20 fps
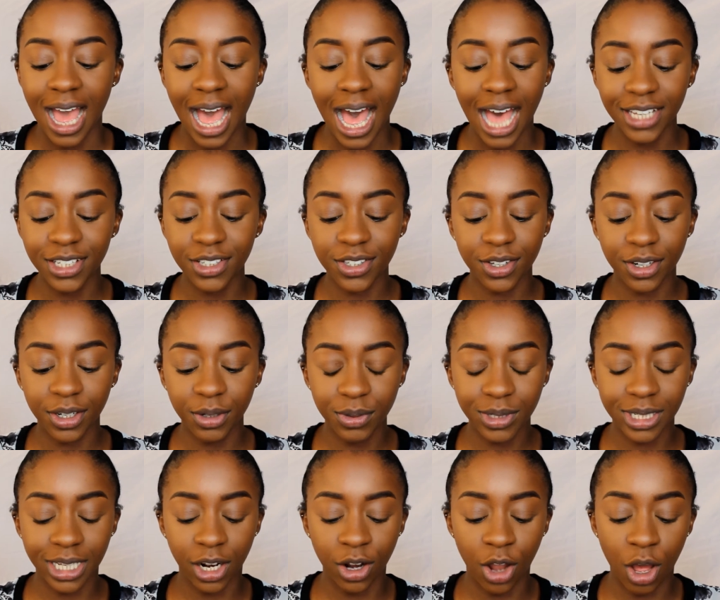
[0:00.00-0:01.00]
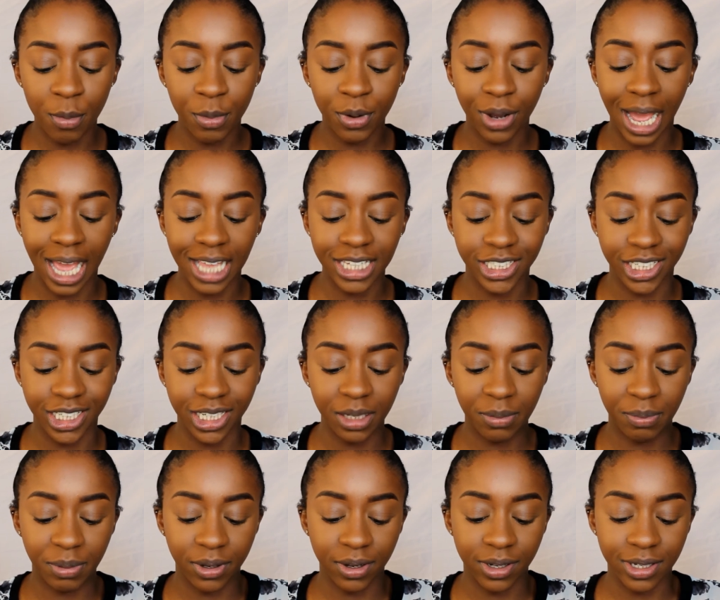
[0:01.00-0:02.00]
I just thought it was a lot more hygienic
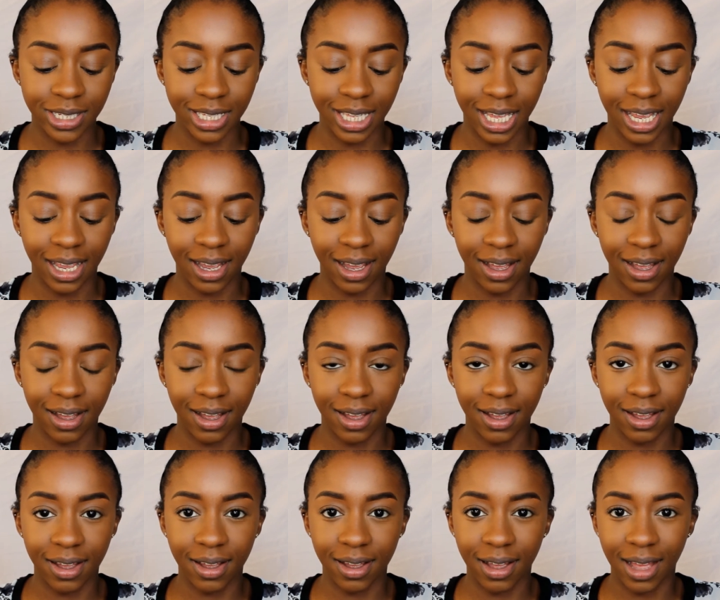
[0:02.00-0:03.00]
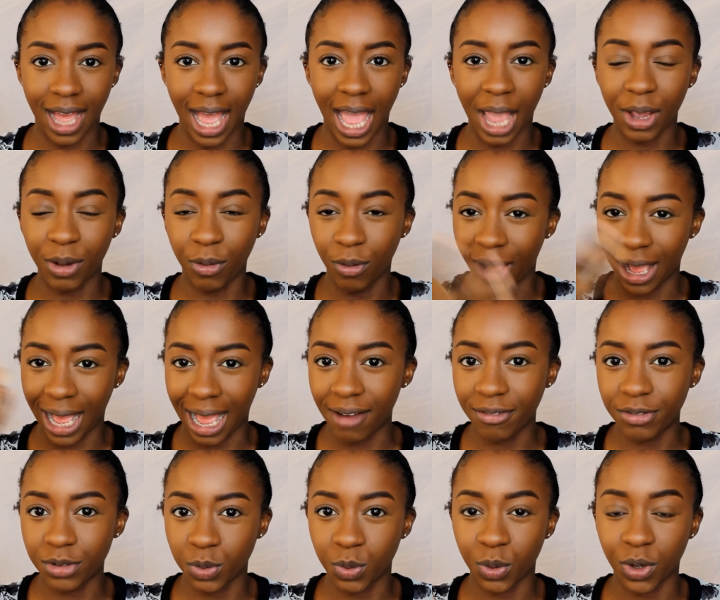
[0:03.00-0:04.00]
because like I
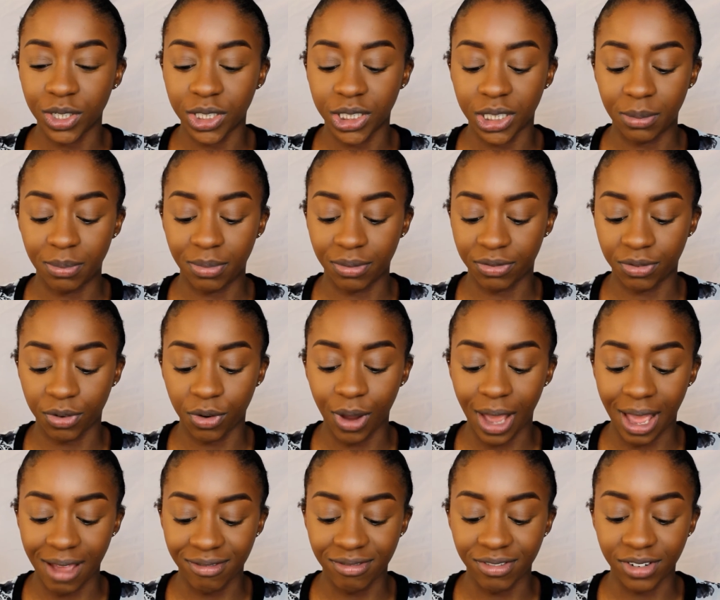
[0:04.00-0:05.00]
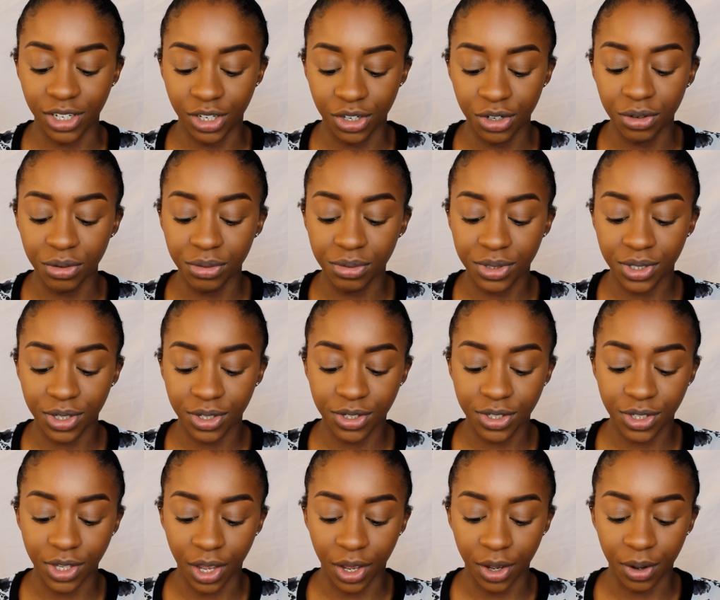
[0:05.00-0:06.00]
have to wash it before every use,
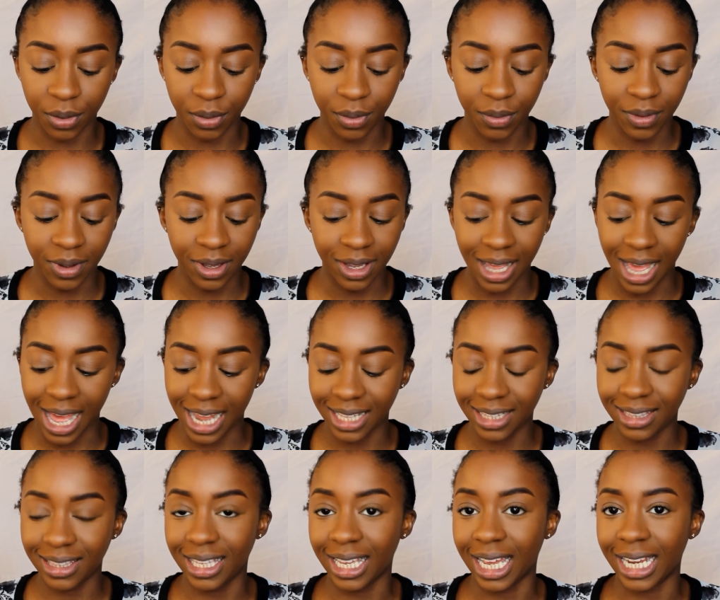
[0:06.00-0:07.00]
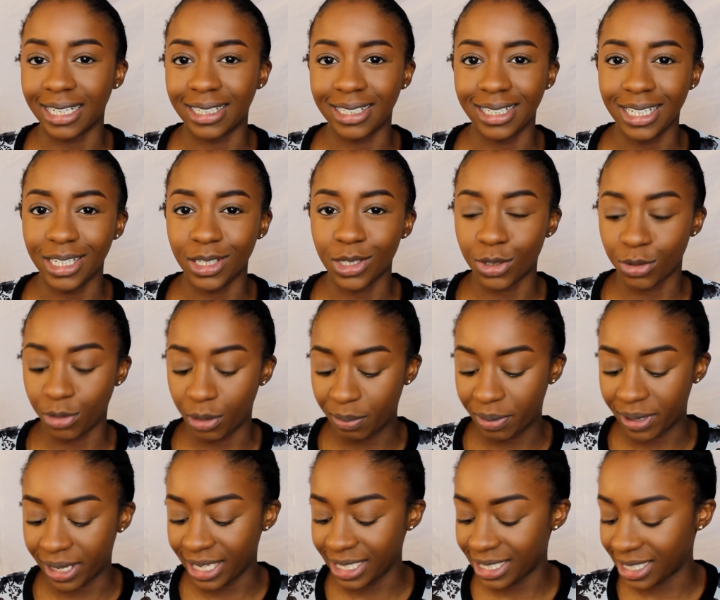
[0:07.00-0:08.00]
so I didn't think I'd need to
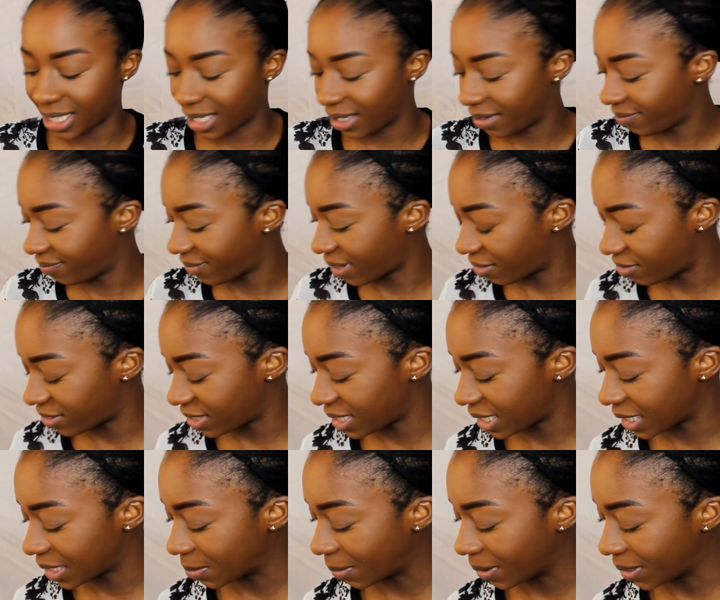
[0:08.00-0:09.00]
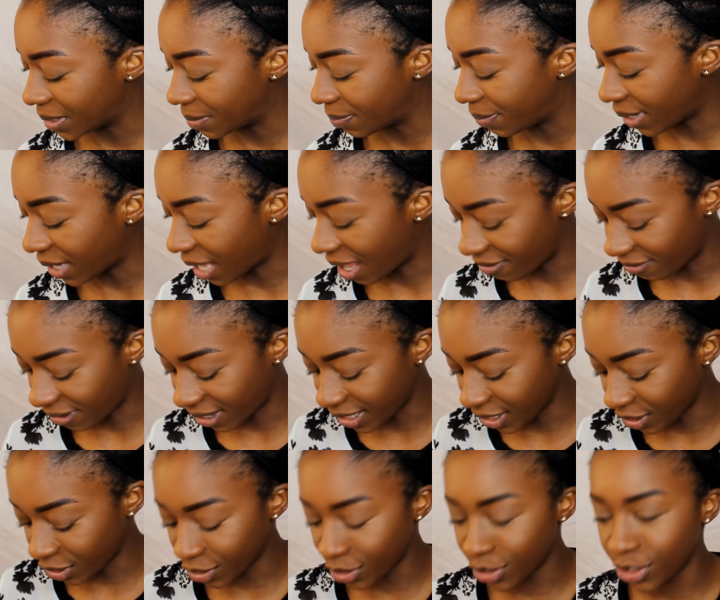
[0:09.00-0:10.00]
replace it every 6 months. But I finally
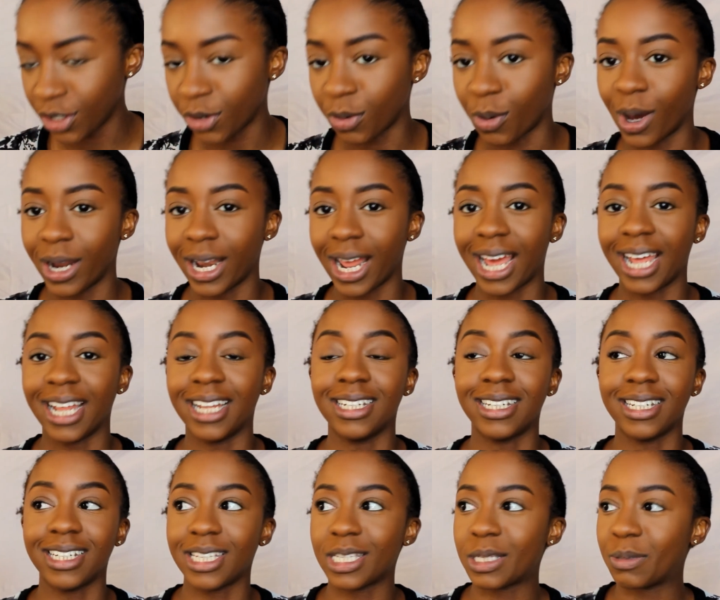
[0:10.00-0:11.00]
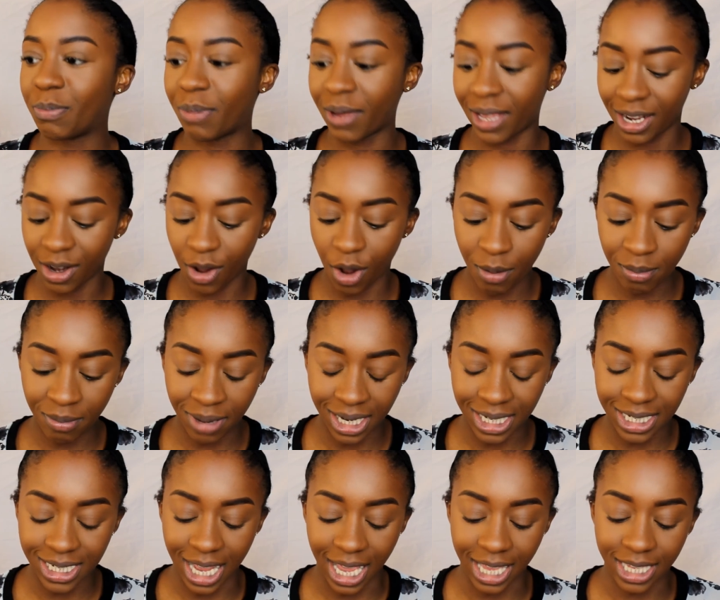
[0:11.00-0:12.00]
got a new one, and it's been on my
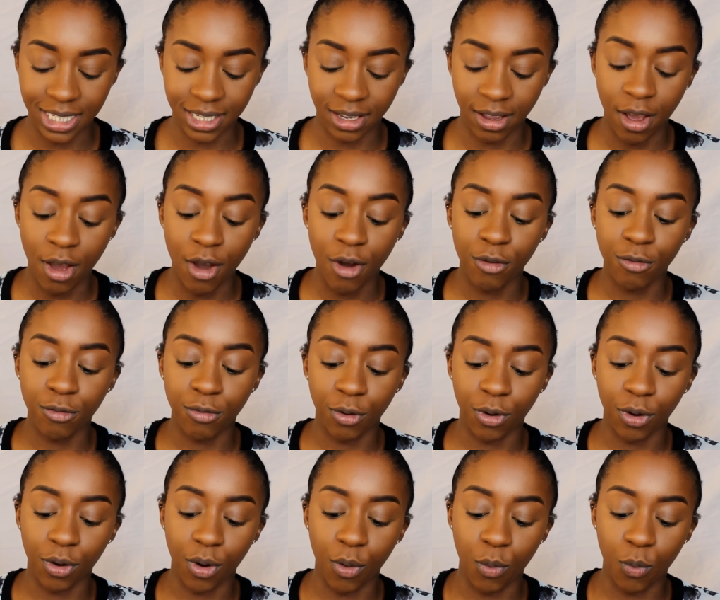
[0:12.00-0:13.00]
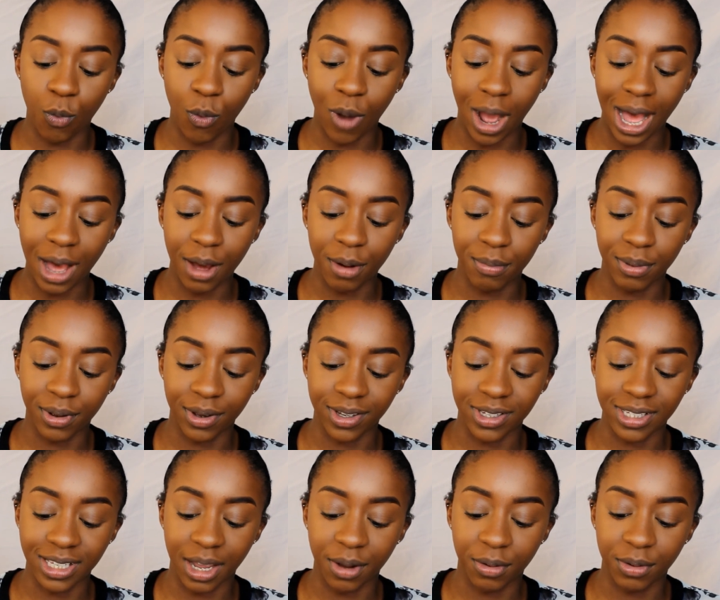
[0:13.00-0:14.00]
desk for a while
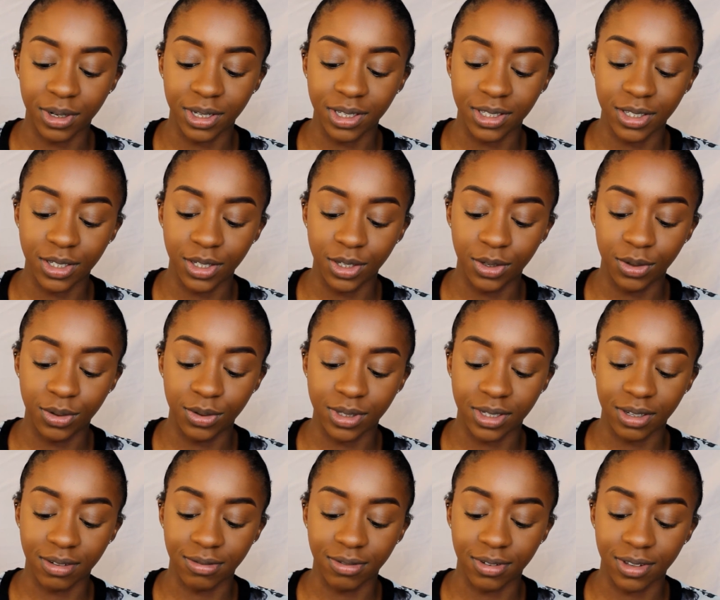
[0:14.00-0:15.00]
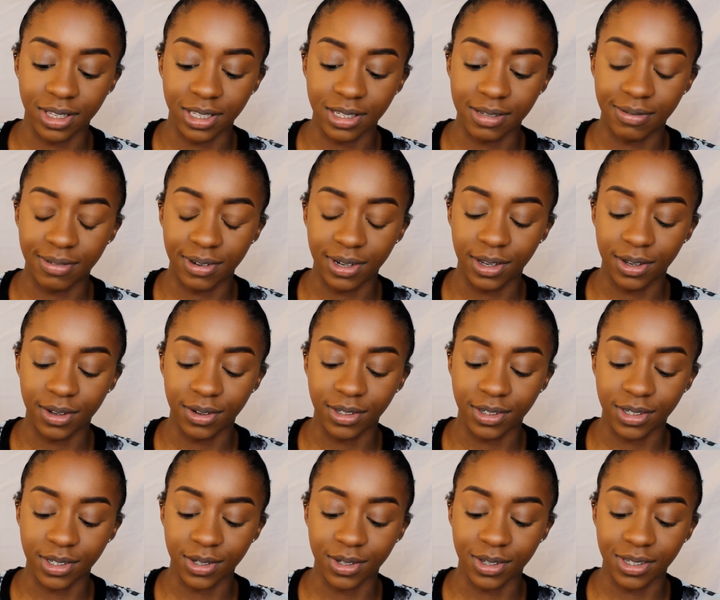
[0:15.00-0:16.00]
because I wanted to use it for this video
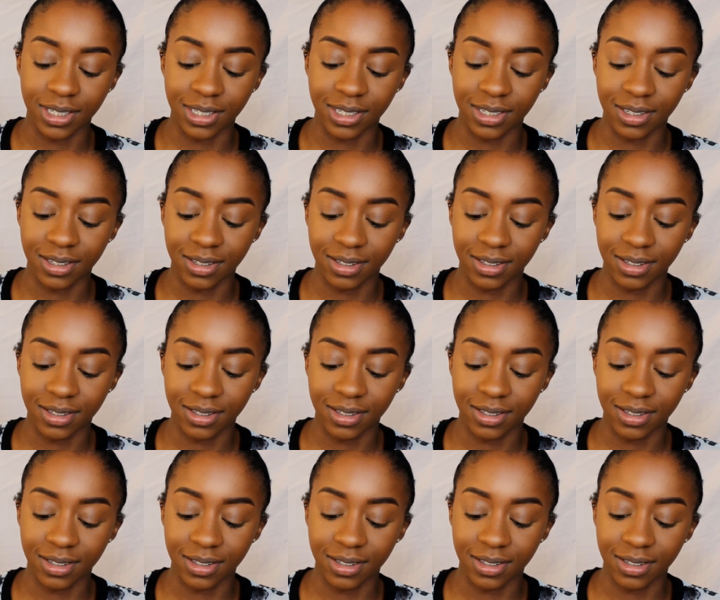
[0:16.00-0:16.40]
just because